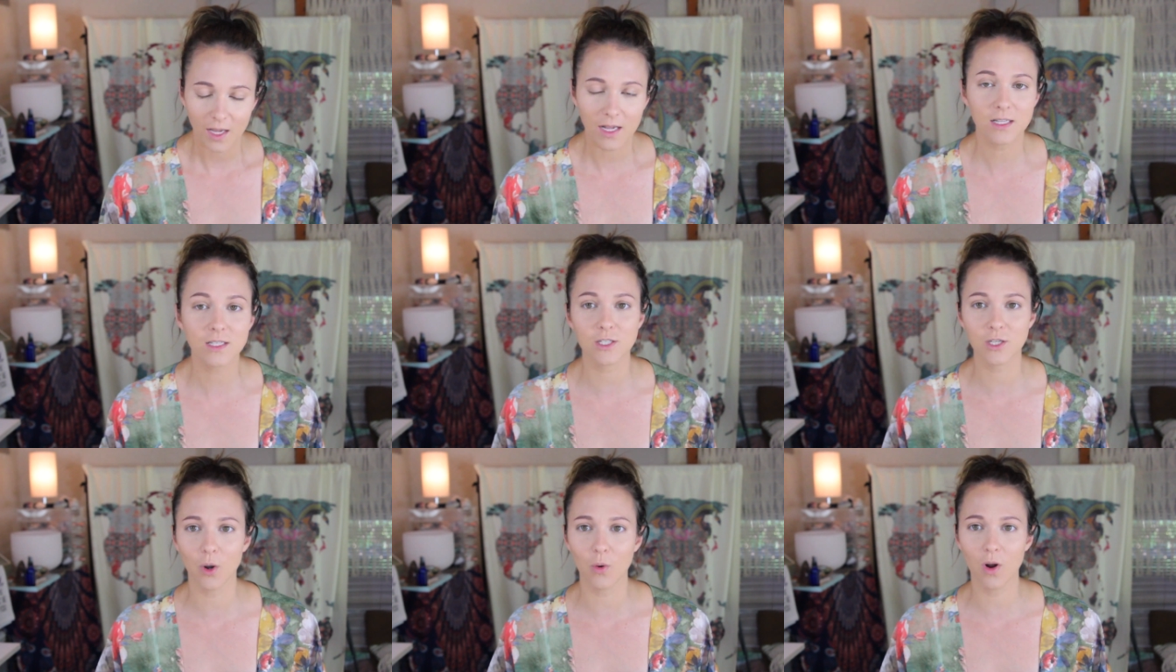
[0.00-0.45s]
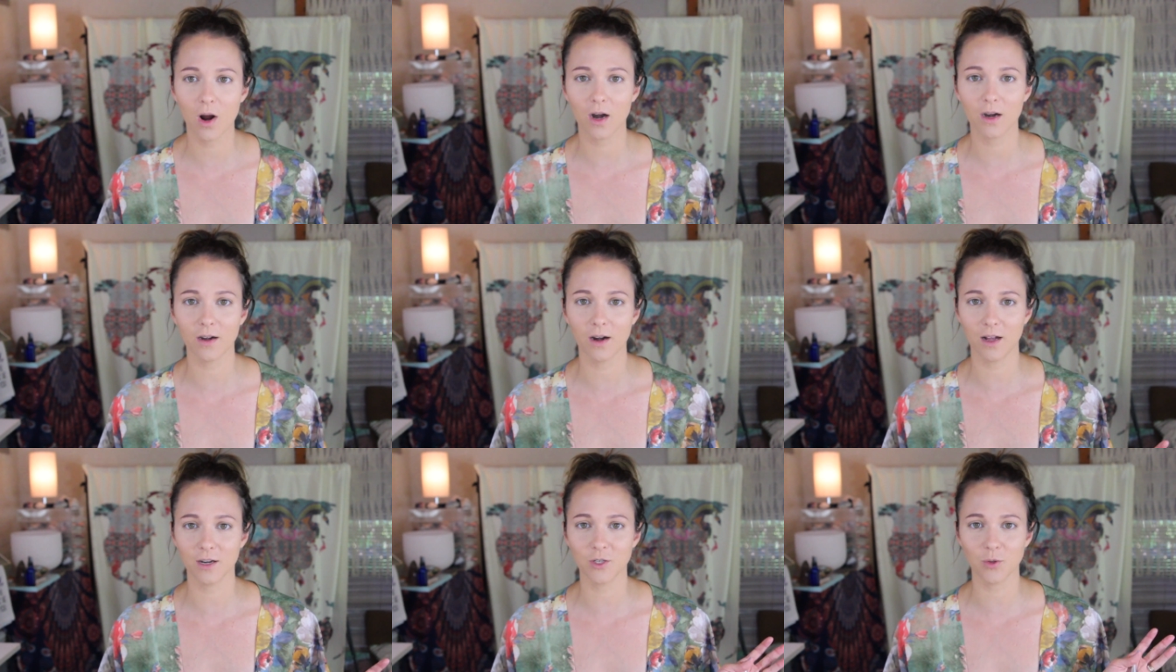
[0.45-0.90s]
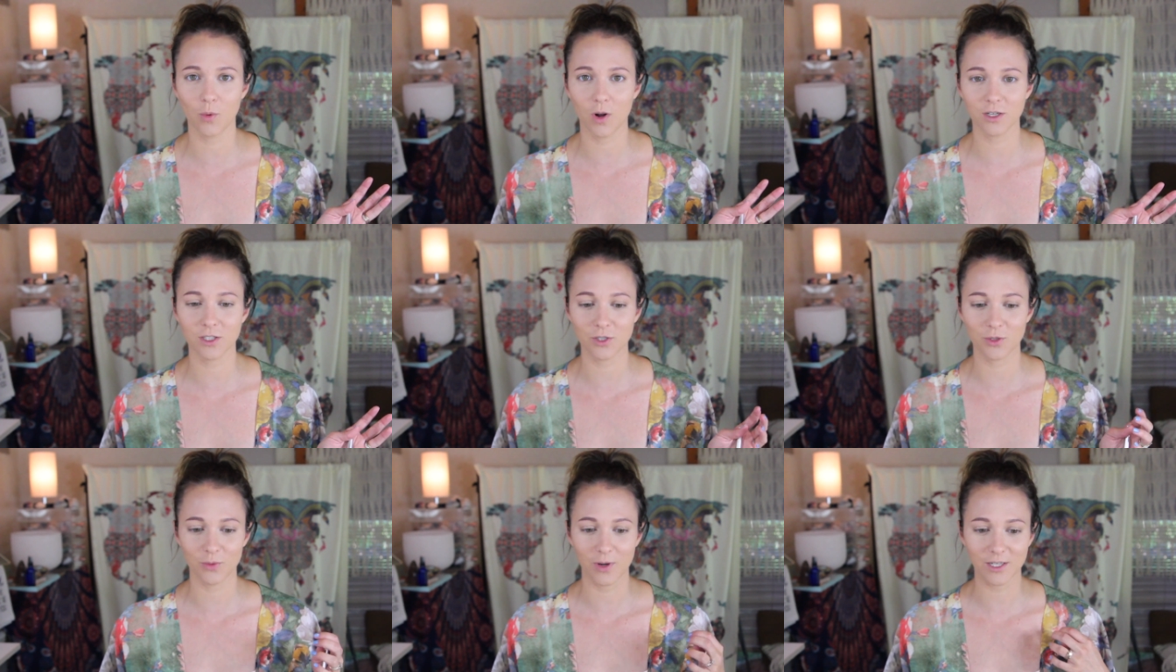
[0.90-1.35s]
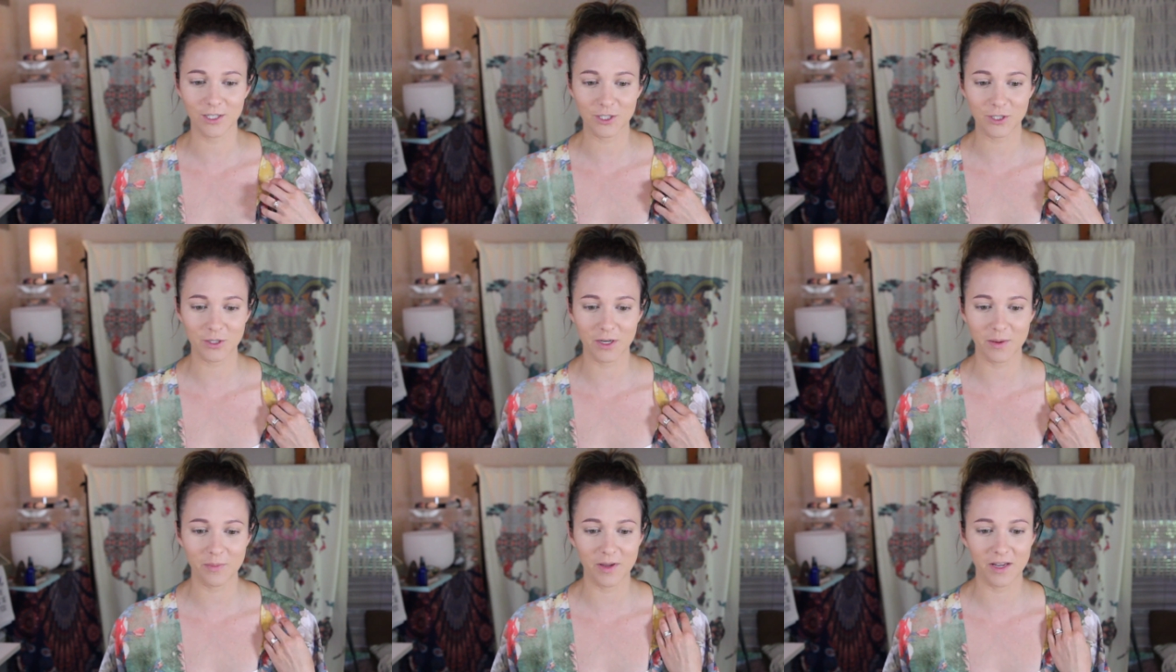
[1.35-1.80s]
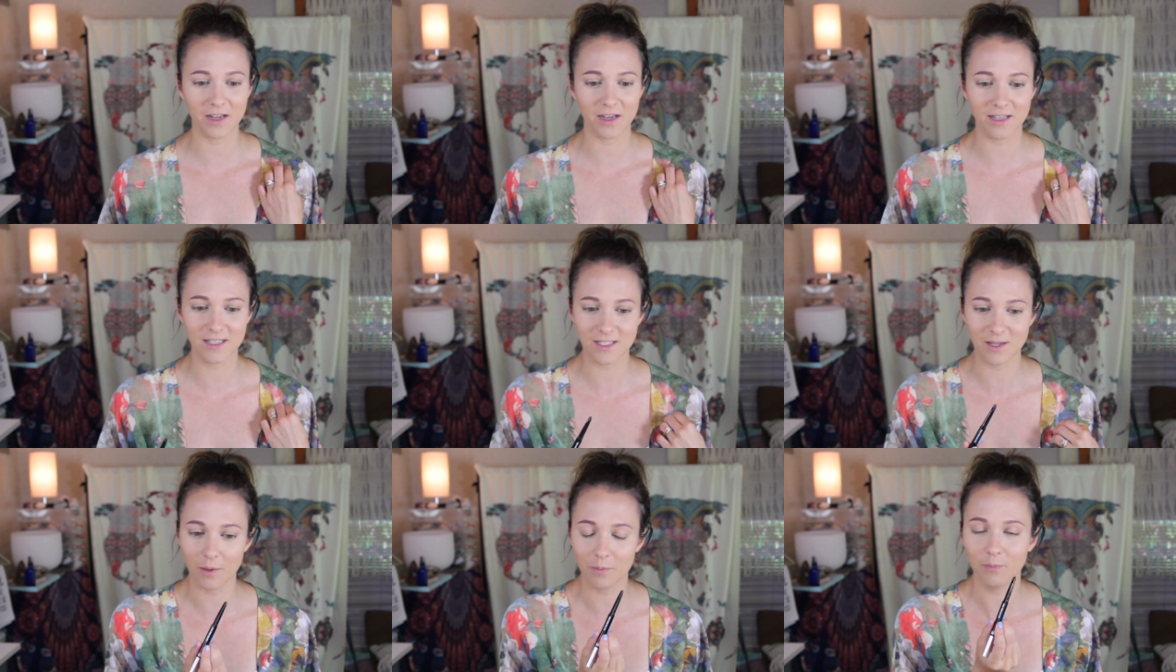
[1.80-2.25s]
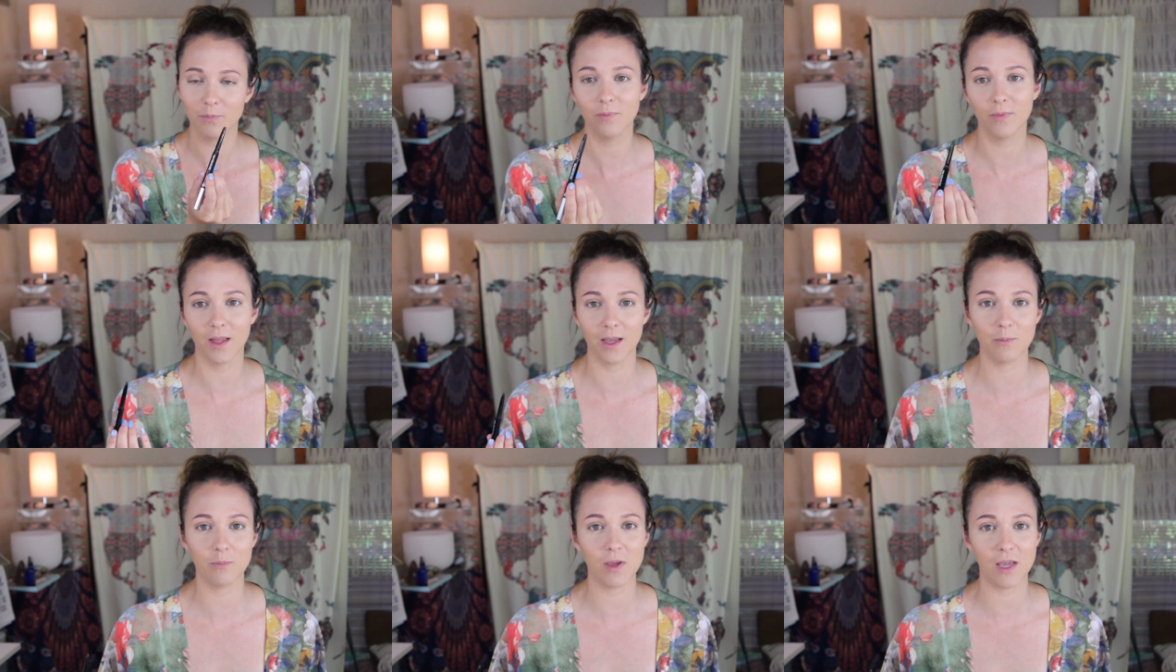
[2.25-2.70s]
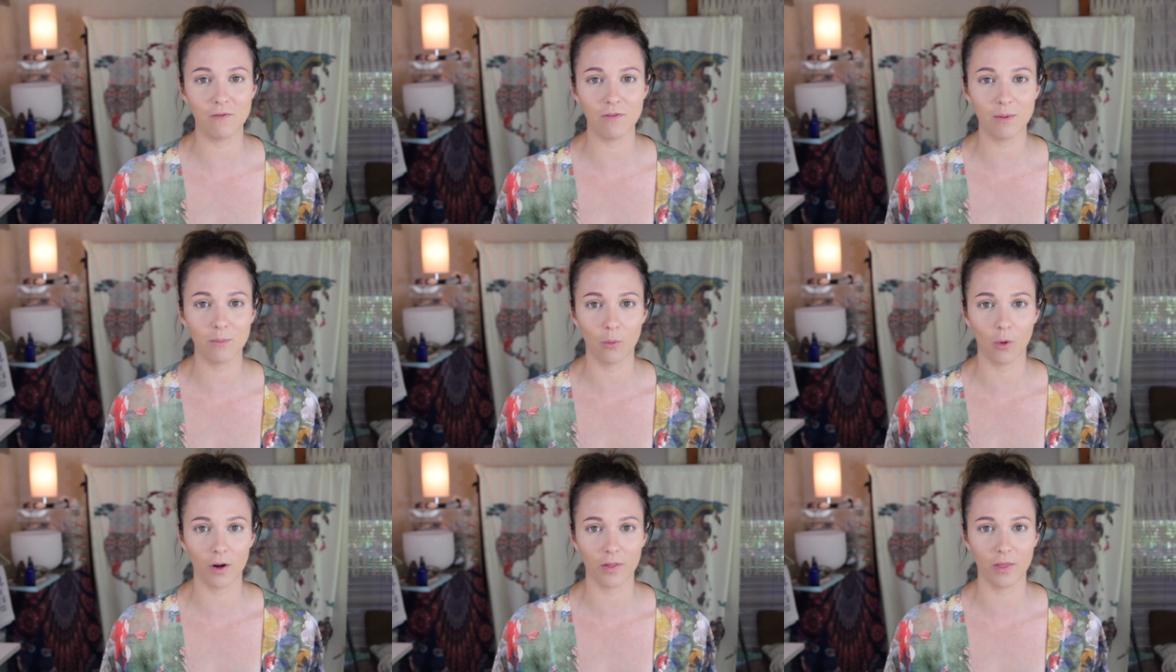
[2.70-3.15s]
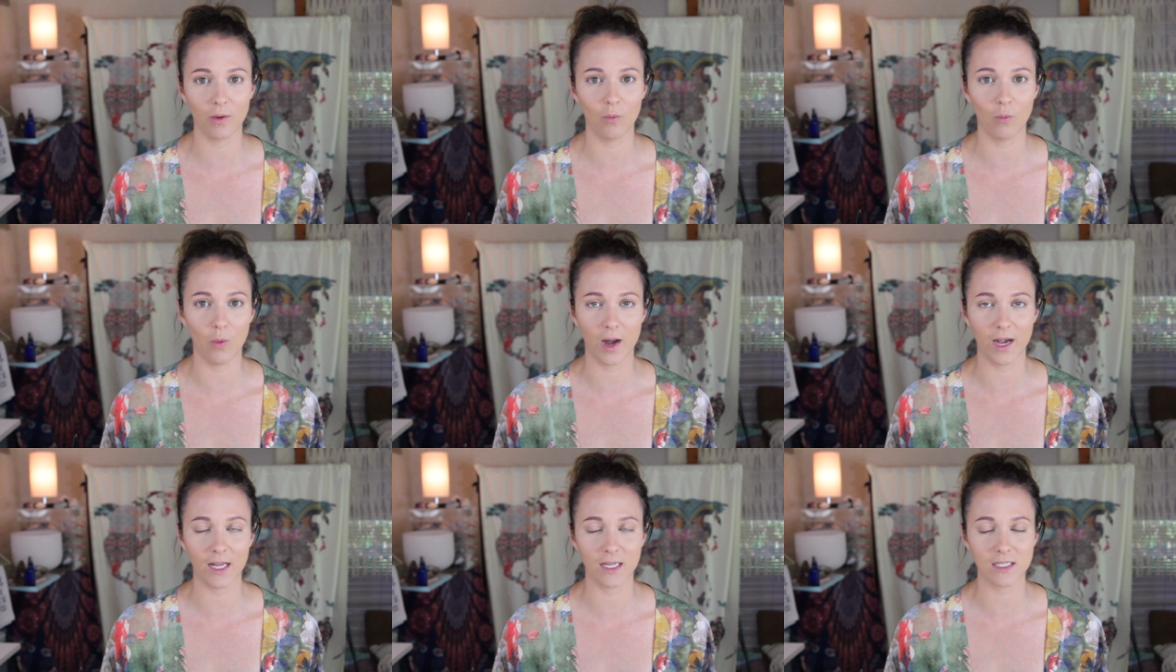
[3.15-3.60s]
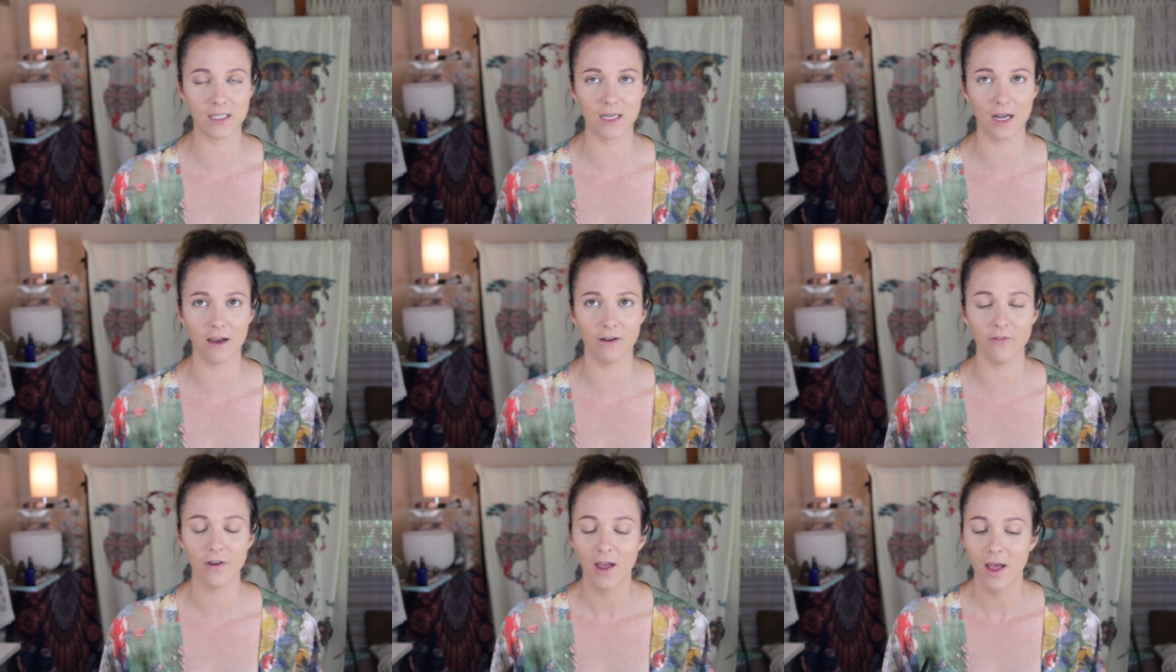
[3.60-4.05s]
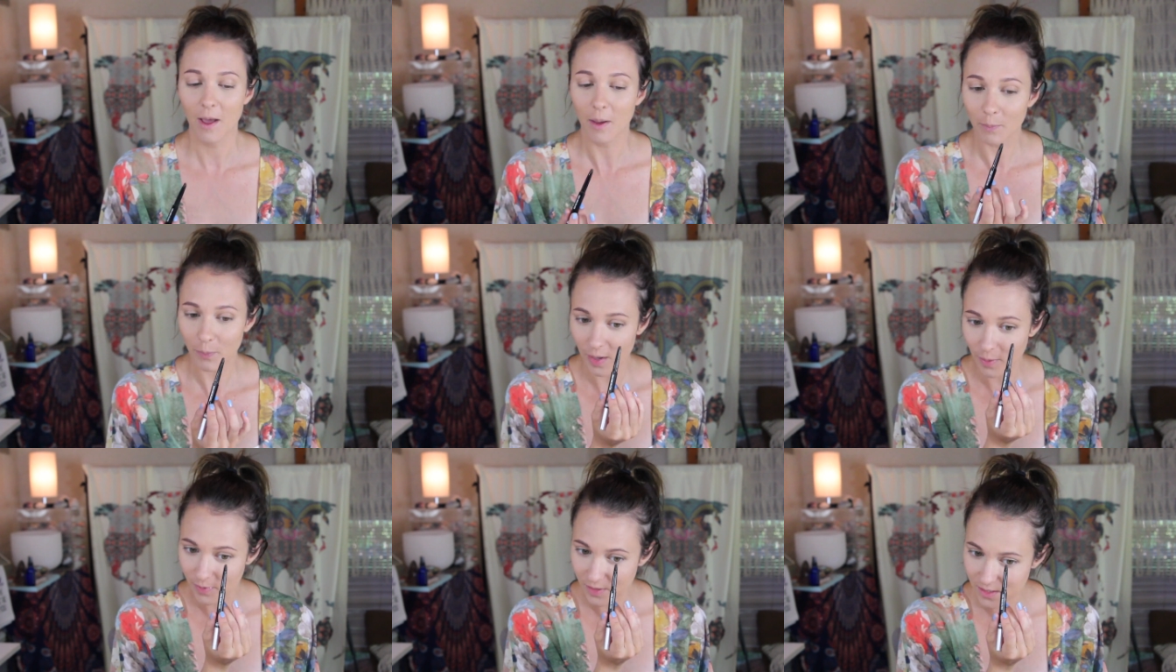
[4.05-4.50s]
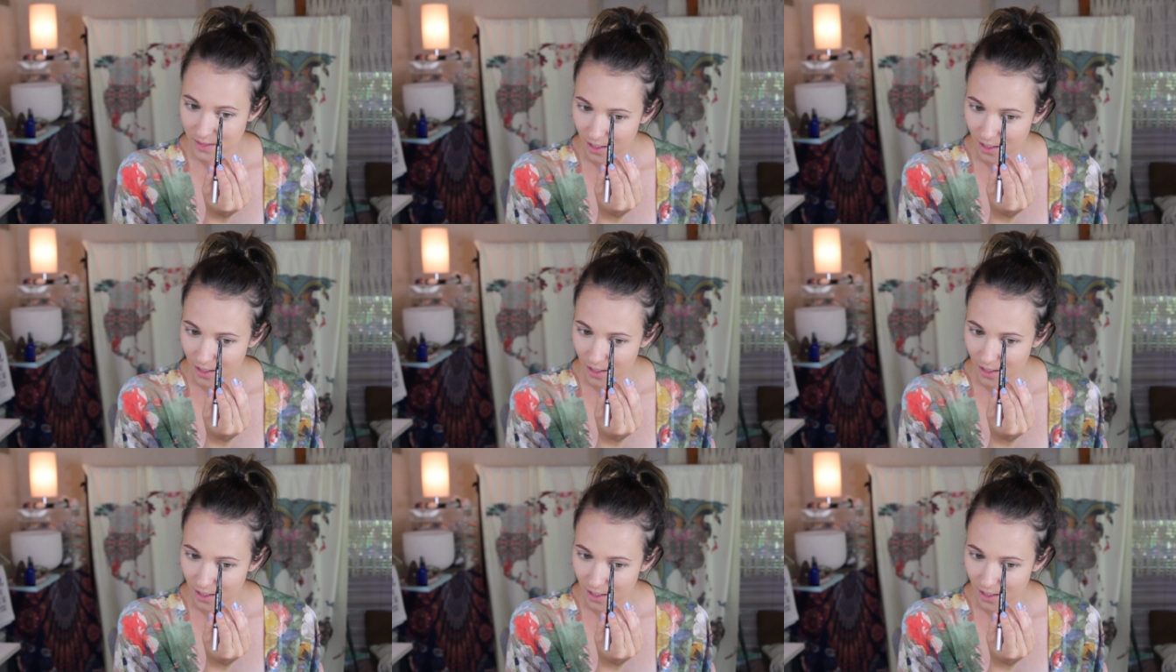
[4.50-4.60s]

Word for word: It's so hard not to watch the registry because like even more than wedding stuff, baby